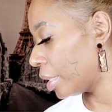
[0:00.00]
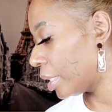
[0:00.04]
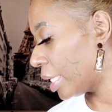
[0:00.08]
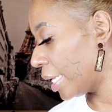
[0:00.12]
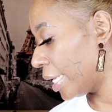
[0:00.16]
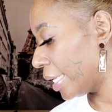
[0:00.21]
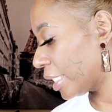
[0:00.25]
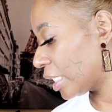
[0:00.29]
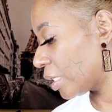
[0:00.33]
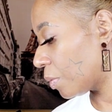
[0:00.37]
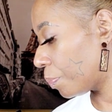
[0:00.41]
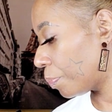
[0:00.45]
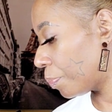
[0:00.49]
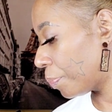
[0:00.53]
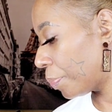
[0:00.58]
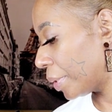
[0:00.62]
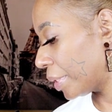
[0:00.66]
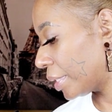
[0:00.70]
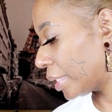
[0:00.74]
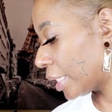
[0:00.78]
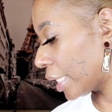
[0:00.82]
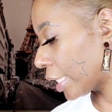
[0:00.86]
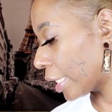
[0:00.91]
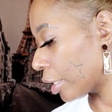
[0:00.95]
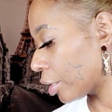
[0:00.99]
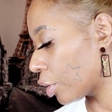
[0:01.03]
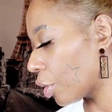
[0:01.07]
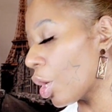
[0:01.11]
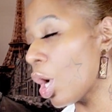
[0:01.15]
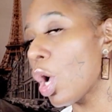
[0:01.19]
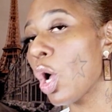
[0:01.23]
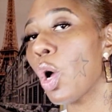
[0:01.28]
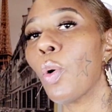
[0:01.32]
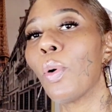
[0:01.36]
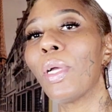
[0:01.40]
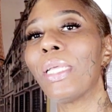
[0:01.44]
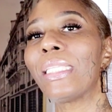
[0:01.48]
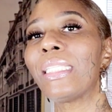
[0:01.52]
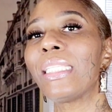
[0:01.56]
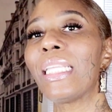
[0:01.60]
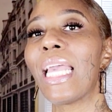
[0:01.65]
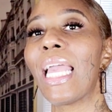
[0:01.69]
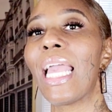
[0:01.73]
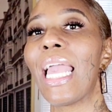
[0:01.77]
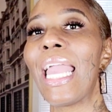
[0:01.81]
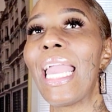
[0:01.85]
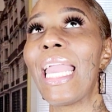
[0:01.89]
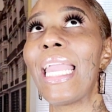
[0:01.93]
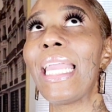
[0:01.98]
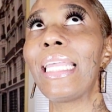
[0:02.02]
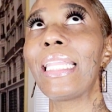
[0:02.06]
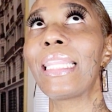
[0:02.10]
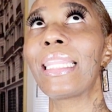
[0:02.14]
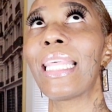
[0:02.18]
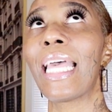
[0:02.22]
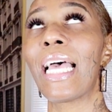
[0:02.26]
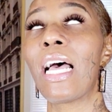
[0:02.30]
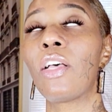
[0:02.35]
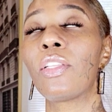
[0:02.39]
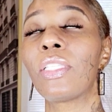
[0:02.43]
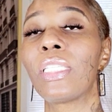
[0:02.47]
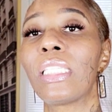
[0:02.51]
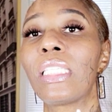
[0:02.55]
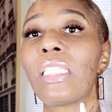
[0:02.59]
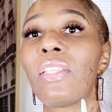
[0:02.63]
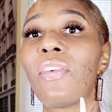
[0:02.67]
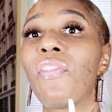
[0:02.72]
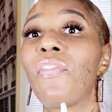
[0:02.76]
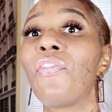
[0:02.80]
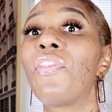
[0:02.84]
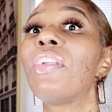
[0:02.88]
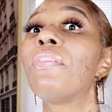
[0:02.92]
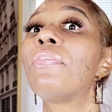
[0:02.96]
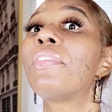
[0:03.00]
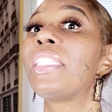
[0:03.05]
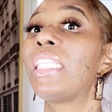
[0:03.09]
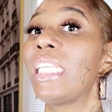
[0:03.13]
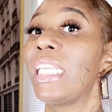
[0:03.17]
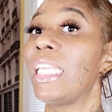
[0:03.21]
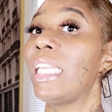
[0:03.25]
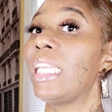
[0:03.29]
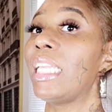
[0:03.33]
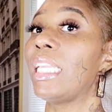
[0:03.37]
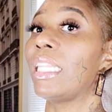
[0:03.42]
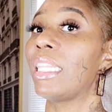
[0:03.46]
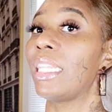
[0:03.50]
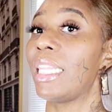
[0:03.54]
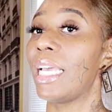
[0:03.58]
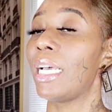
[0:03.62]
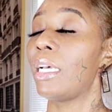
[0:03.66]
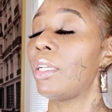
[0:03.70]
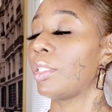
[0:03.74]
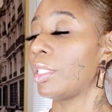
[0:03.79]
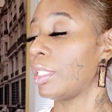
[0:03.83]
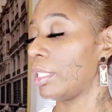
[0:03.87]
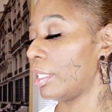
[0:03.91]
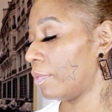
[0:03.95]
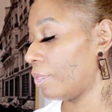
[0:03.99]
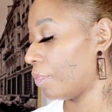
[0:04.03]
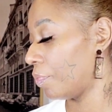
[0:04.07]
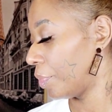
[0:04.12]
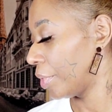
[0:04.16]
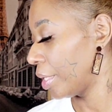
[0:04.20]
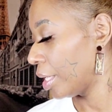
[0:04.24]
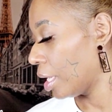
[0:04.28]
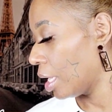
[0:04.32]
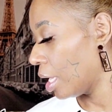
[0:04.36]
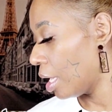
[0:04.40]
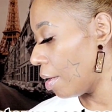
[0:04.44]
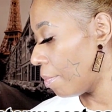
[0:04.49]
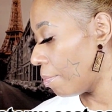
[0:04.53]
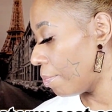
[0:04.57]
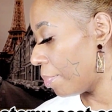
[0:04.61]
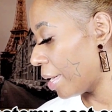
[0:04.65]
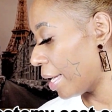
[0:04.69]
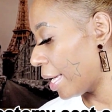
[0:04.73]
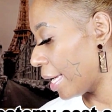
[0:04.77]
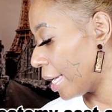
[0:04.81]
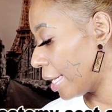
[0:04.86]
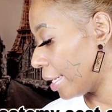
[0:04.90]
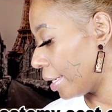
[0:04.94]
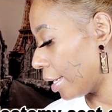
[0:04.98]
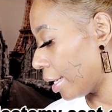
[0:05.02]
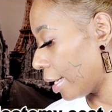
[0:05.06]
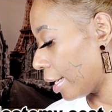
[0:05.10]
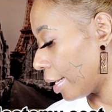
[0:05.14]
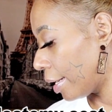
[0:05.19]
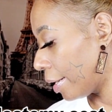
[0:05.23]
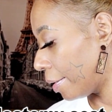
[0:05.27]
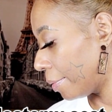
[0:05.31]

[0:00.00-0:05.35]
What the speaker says: this particular, oh, it's $8,000 to $15,000. But